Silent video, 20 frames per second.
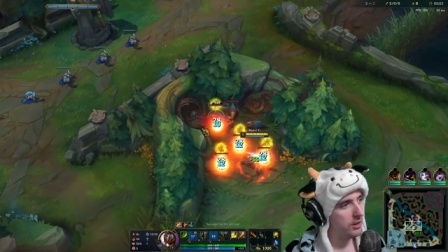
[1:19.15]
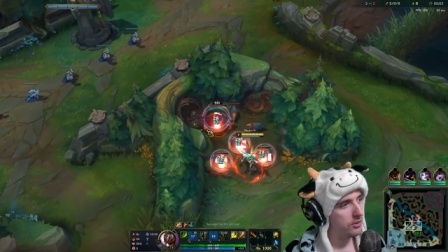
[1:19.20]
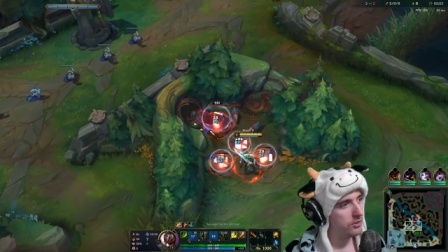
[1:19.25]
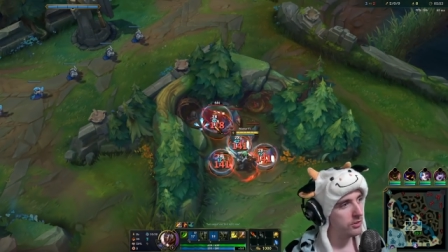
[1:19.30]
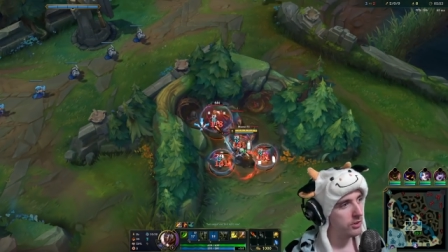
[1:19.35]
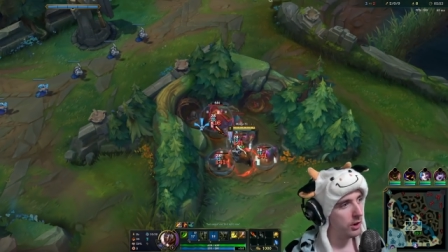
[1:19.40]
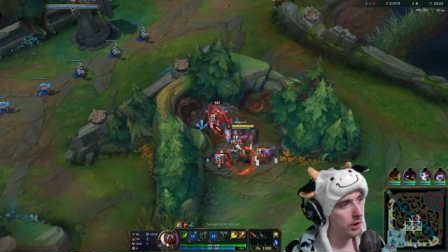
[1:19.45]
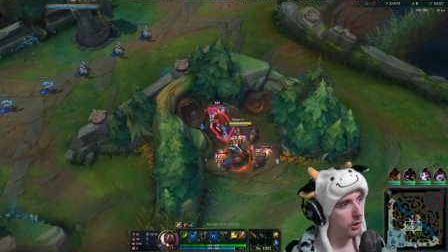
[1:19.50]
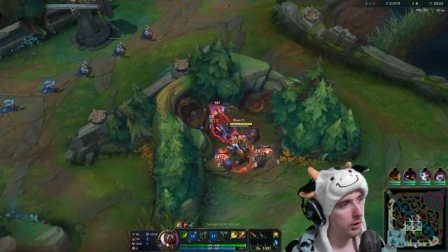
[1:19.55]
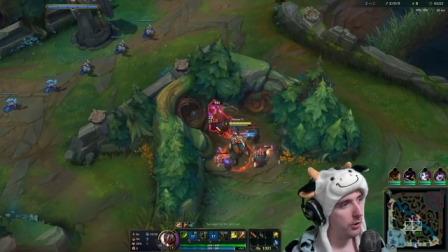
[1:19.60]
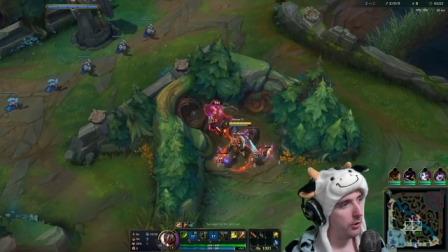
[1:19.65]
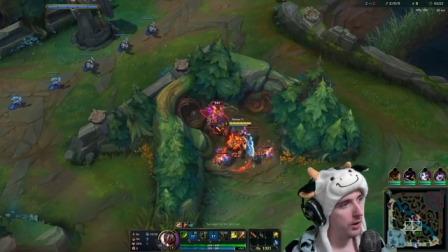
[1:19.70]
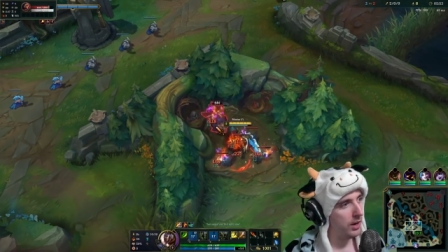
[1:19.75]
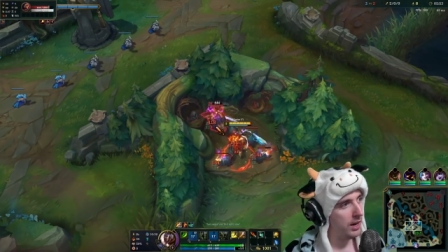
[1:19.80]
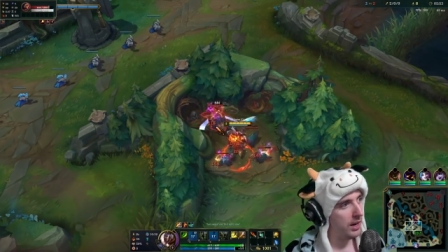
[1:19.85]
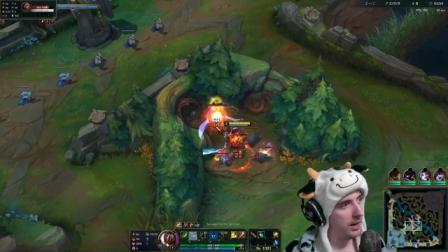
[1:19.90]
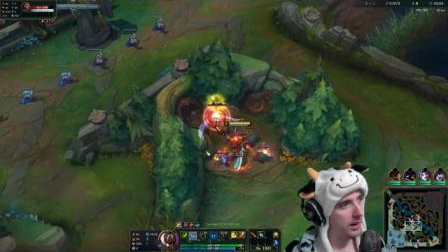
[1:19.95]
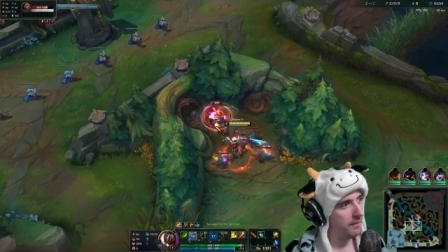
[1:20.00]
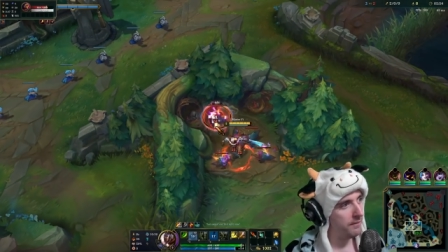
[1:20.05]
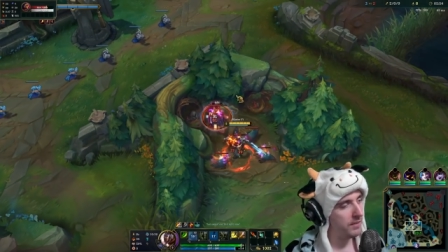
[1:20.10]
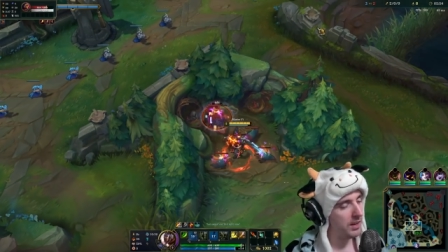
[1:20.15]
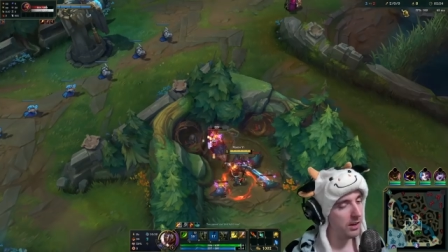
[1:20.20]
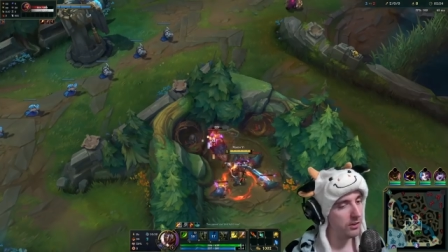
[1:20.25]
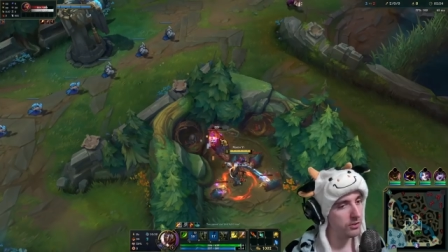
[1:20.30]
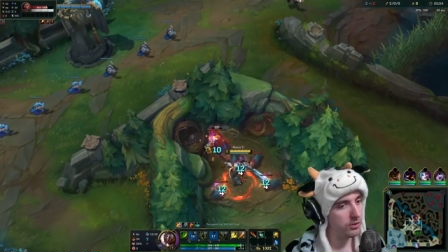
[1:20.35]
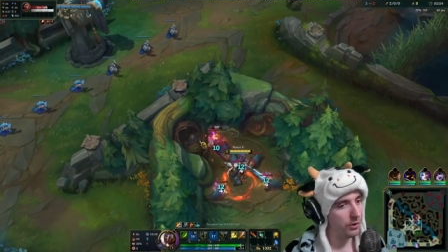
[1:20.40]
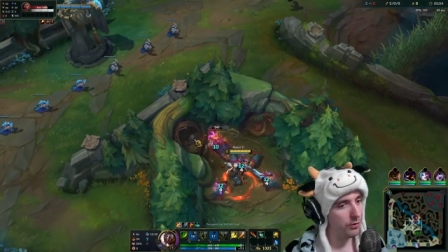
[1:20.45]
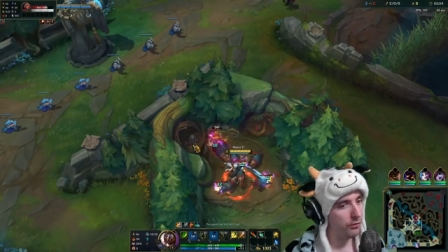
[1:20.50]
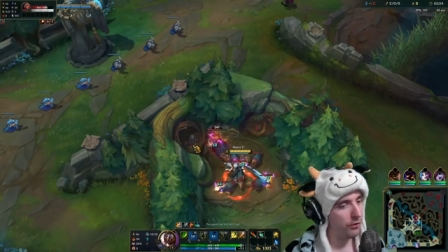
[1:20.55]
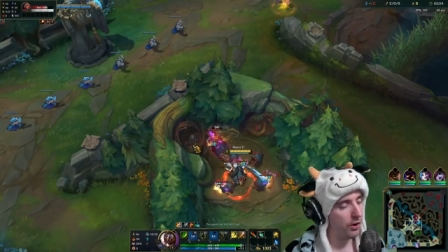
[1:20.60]
So, um, yeah,
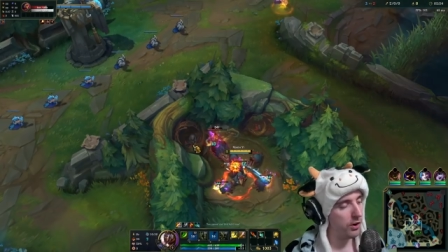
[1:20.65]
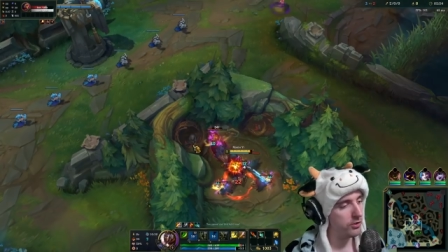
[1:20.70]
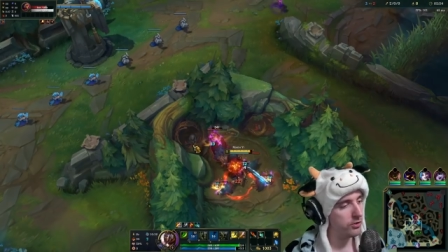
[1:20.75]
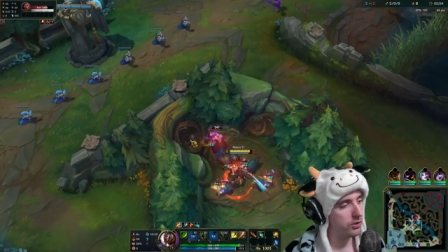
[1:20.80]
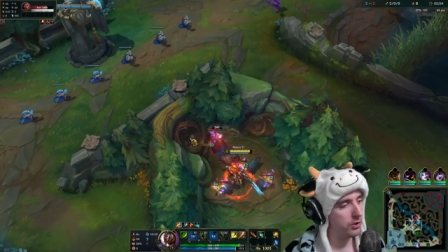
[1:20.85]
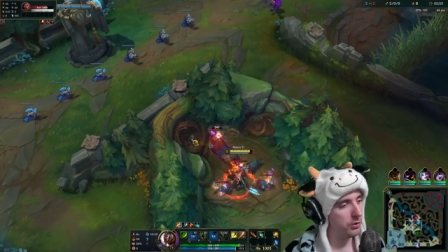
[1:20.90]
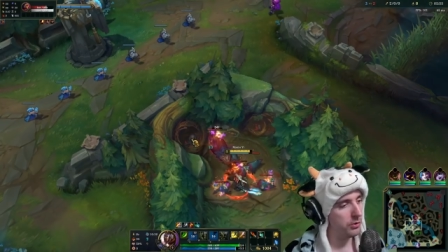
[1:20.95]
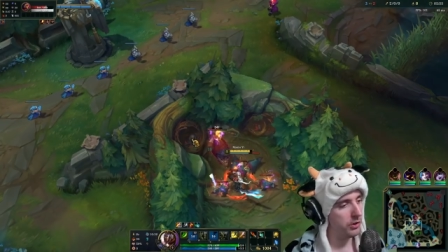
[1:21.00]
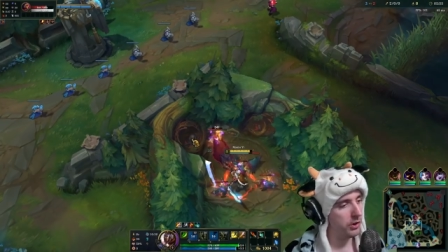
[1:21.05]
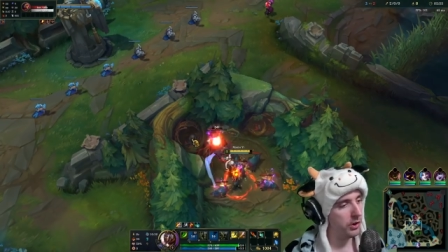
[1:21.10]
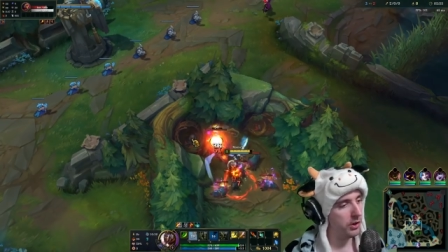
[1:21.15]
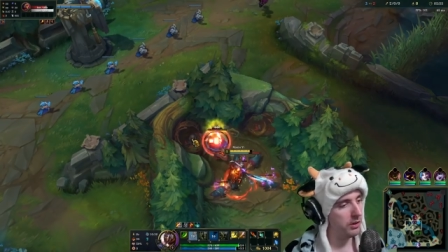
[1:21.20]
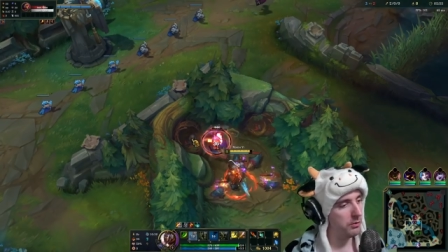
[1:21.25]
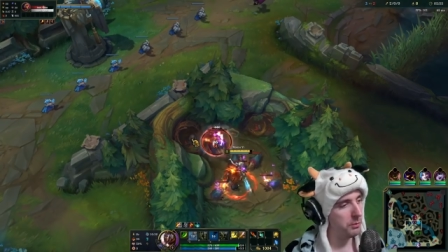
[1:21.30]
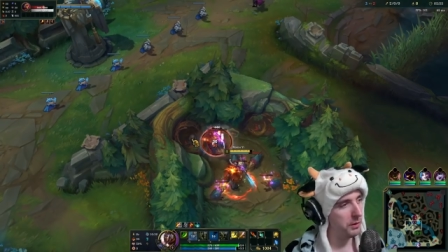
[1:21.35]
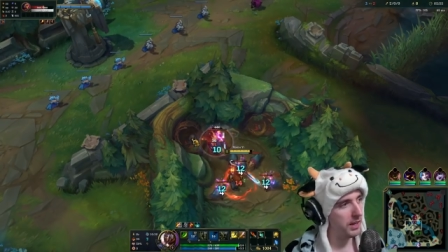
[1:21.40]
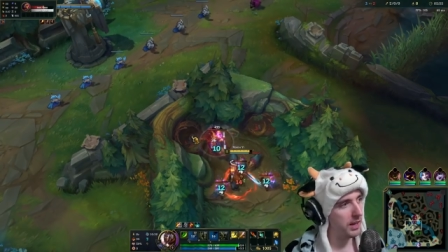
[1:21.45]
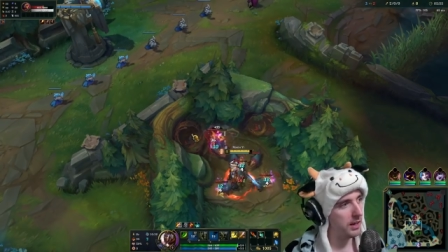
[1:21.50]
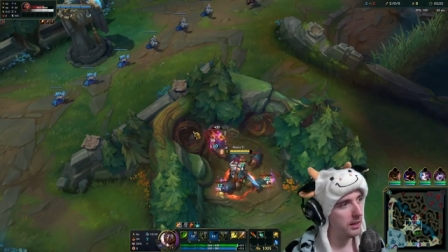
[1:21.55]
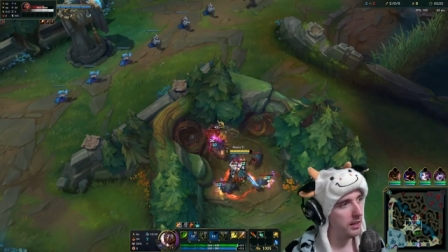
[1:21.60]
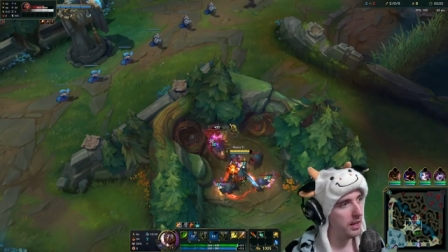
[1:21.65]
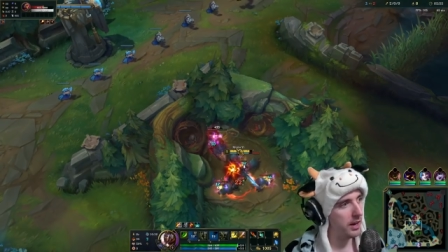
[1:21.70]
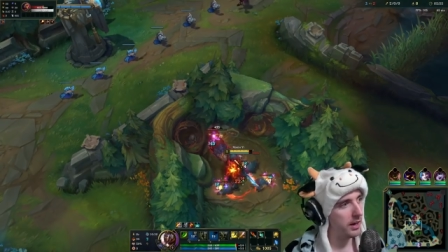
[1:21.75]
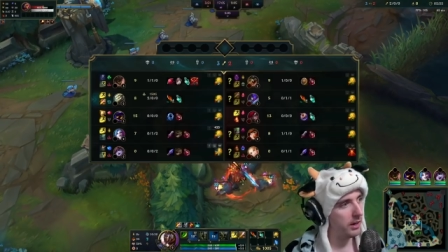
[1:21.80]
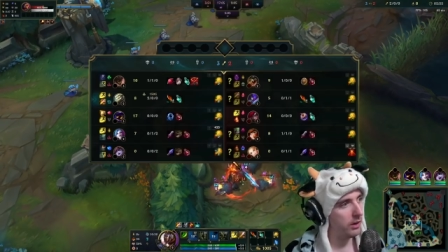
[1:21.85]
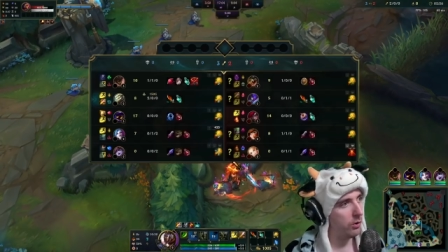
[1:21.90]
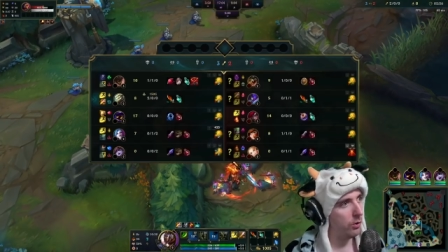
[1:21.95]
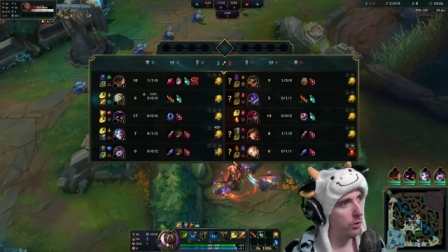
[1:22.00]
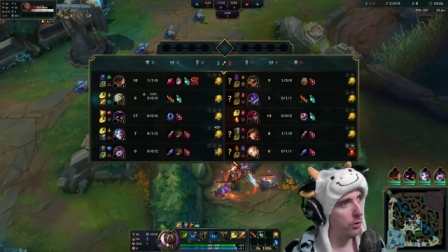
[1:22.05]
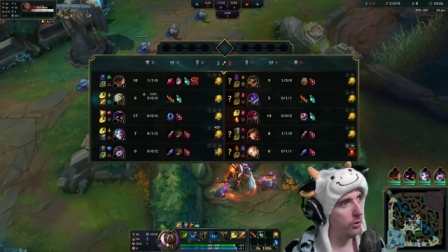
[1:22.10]
so far so good. We got a lot
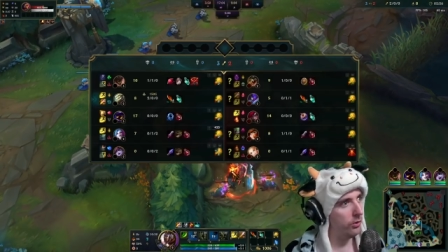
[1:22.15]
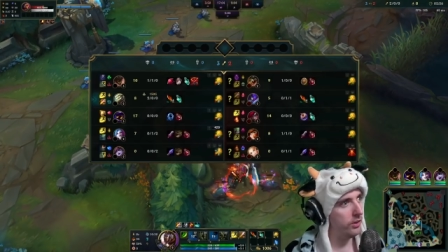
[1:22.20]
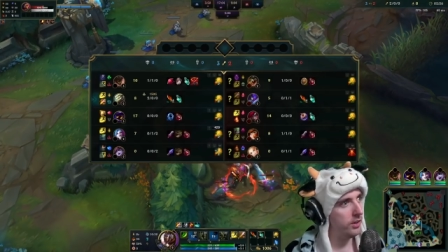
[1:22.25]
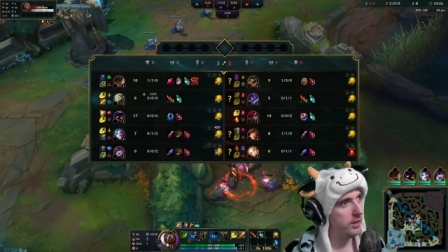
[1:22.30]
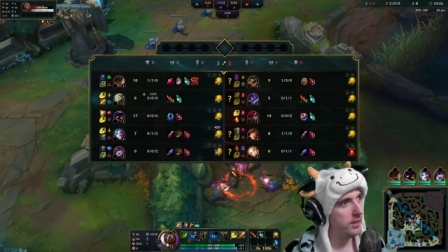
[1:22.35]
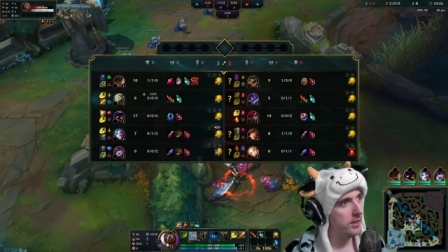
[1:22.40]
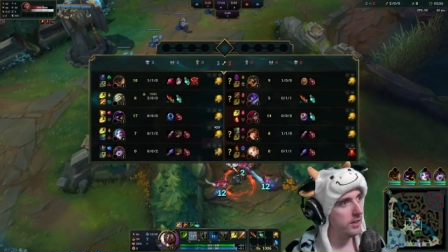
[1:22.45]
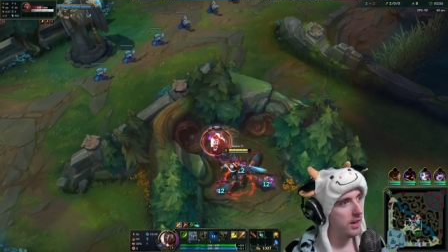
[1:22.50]
of gold.